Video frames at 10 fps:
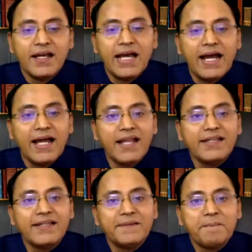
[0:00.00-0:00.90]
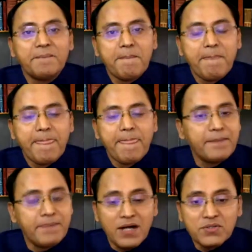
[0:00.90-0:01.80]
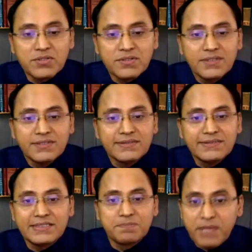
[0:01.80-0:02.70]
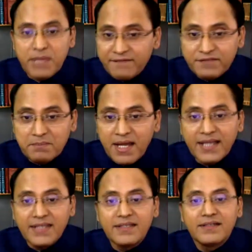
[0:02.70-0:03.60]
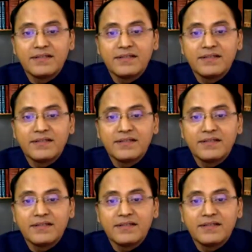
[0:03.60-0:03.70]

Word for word: And about this play of the mind,